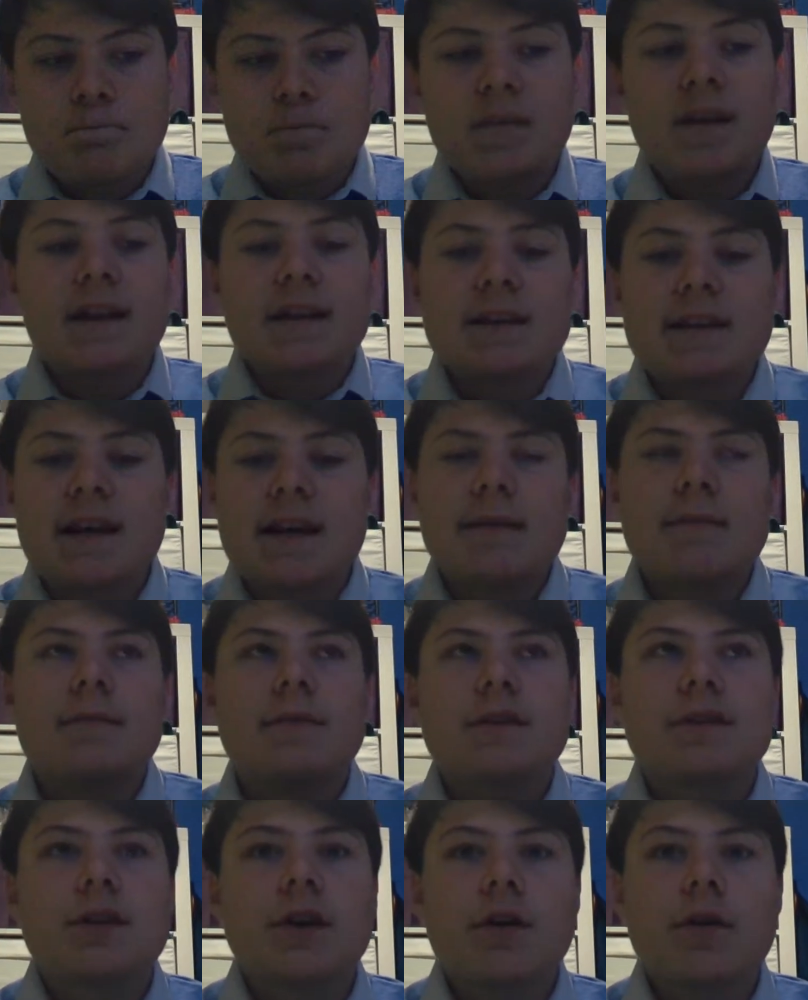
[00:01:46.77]
And
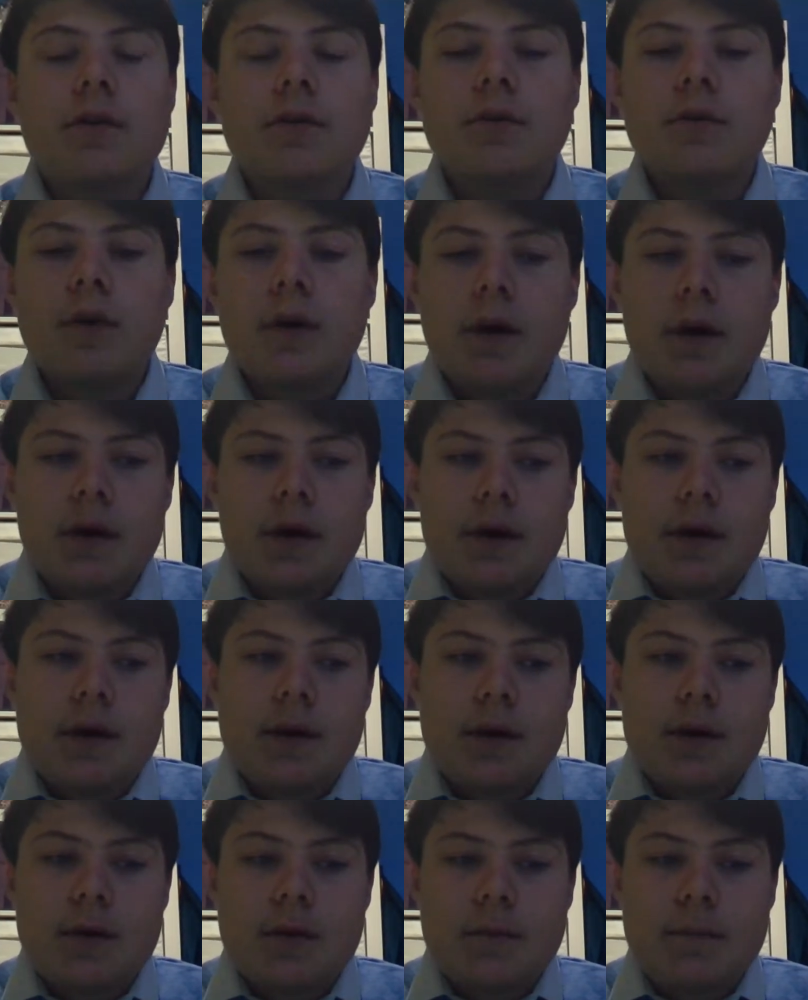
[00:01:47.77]
then
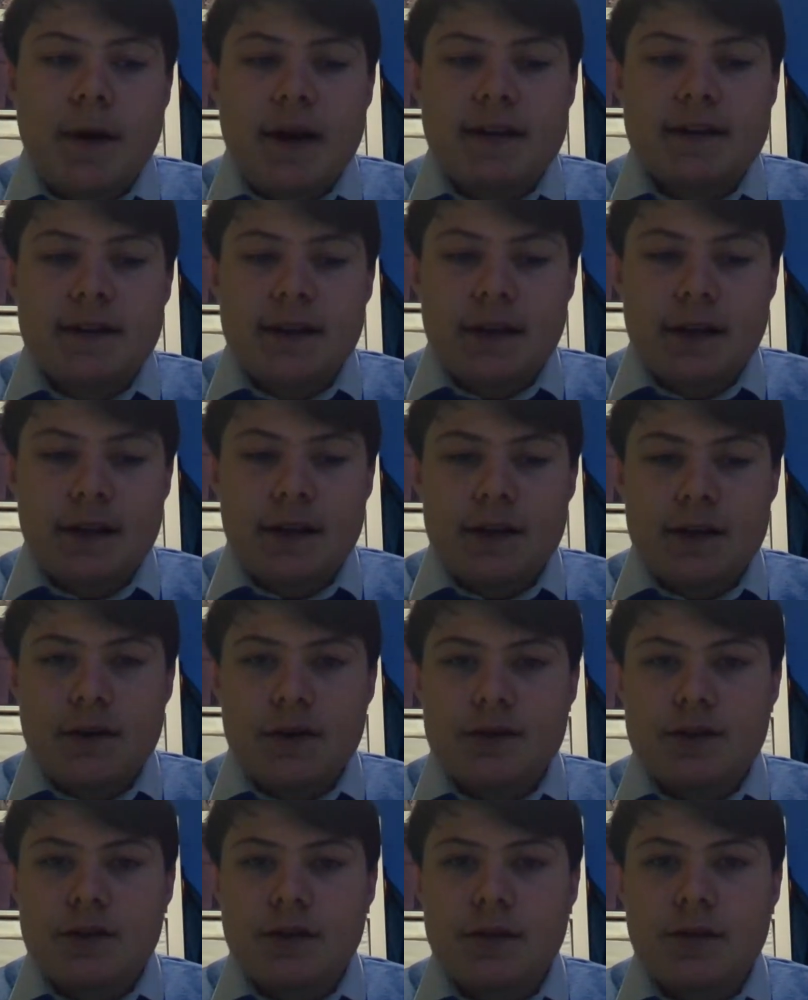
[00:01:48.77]
basically
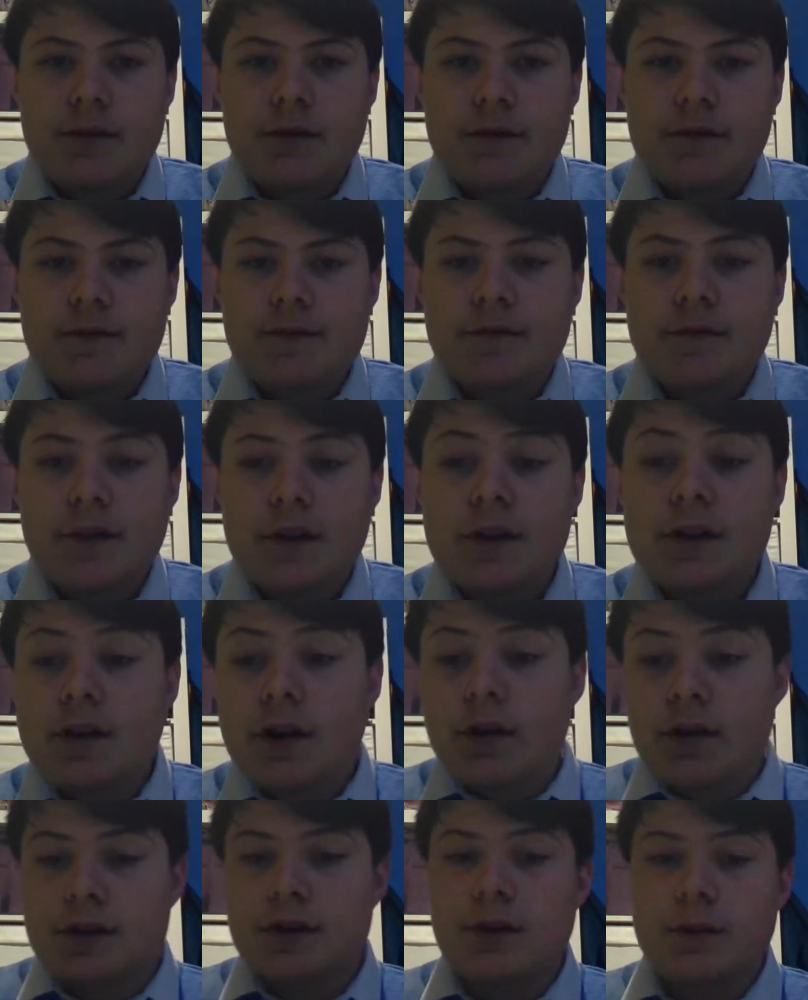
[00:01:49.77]
for the
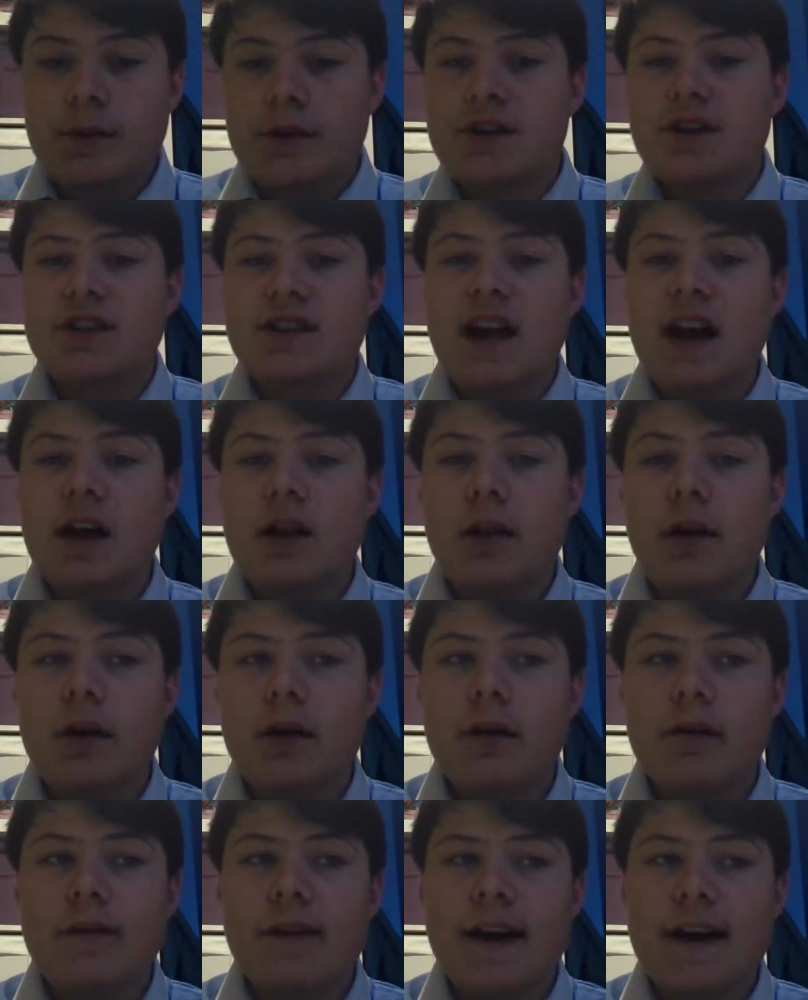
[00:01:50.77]
Doctor we just get a lot
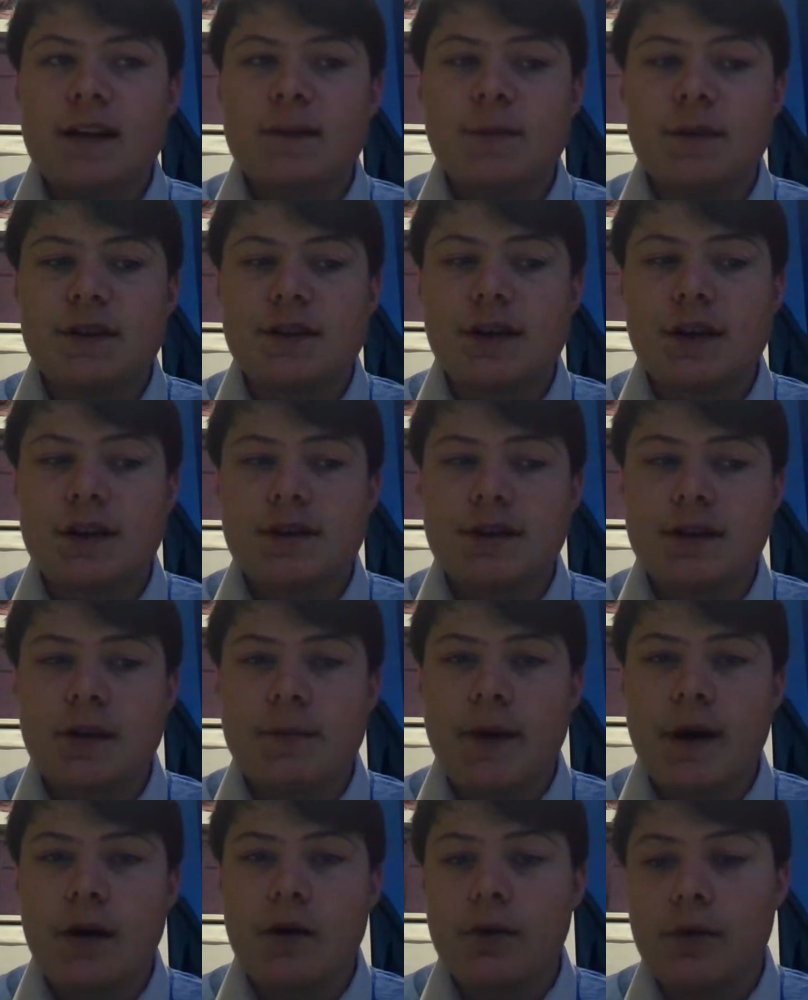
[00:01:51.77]
of exposition
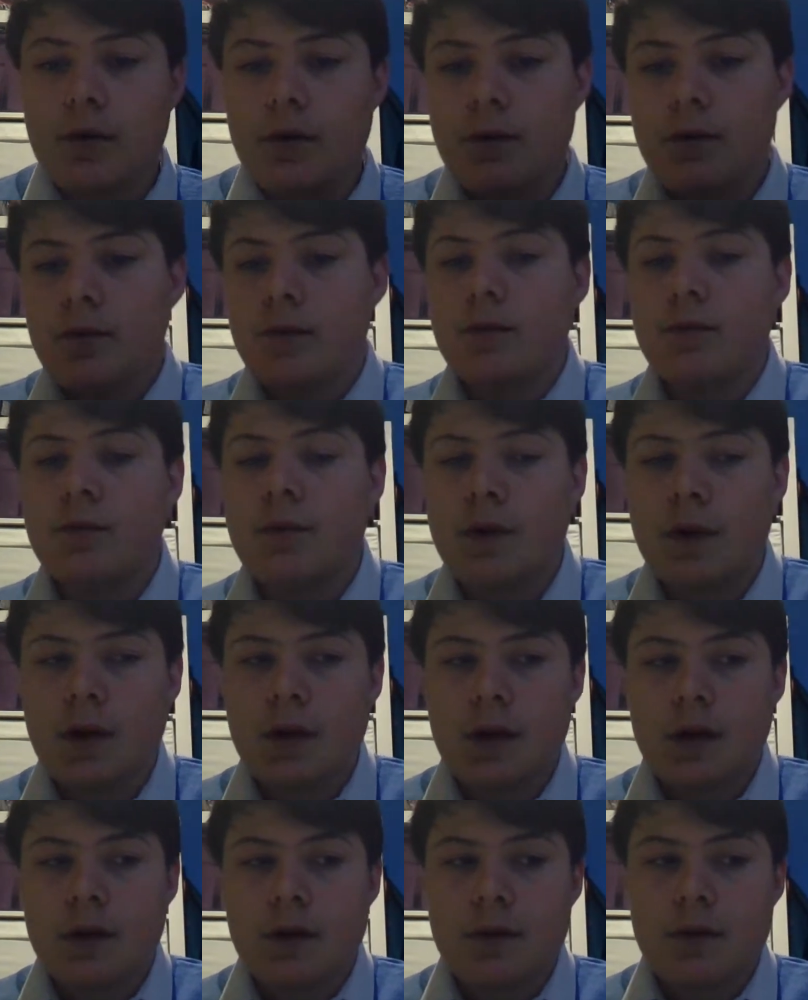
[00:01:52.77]
about who
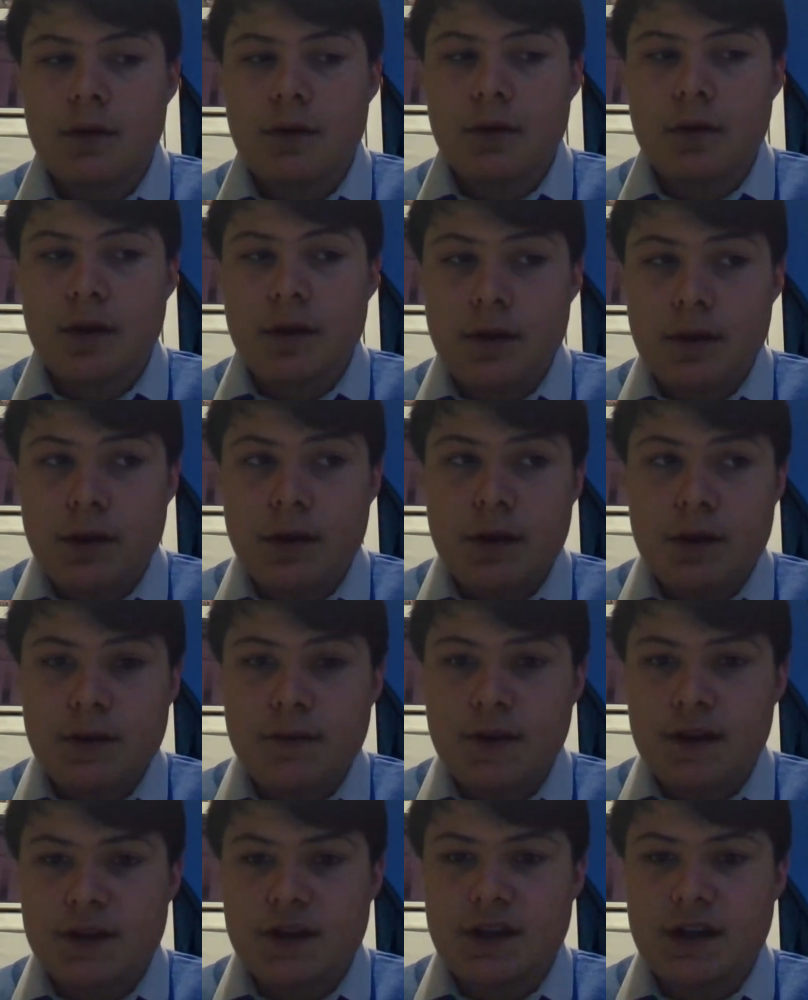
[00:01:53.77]
the
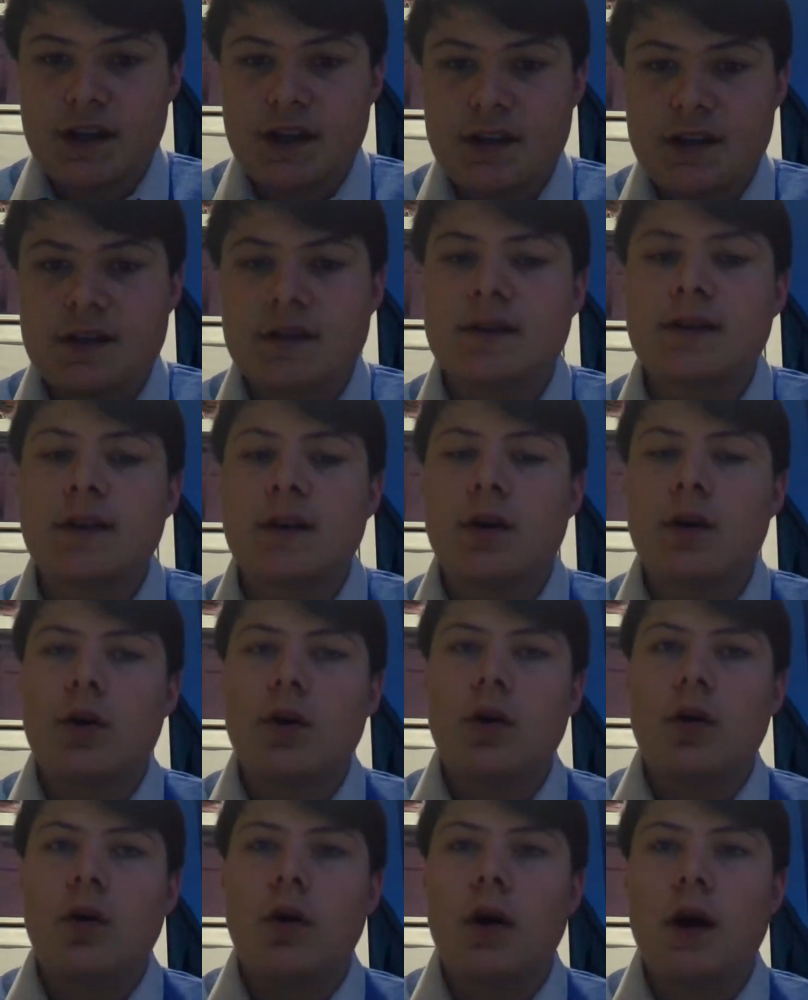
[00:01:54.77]
division is
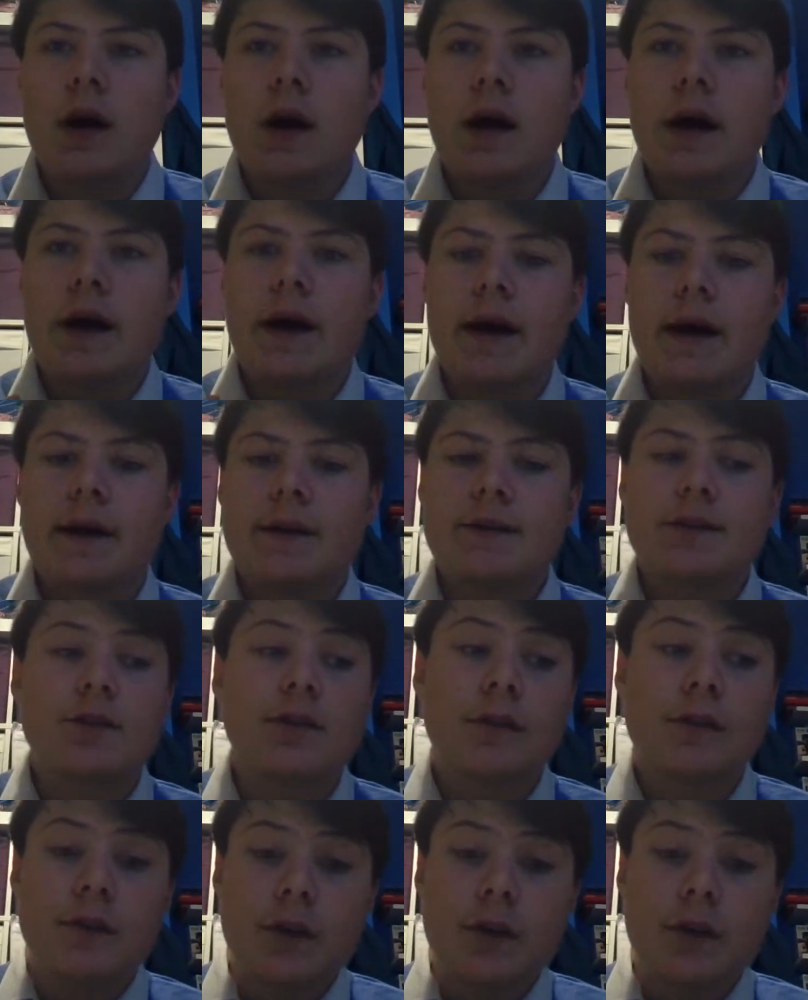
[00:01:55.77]
and stuff.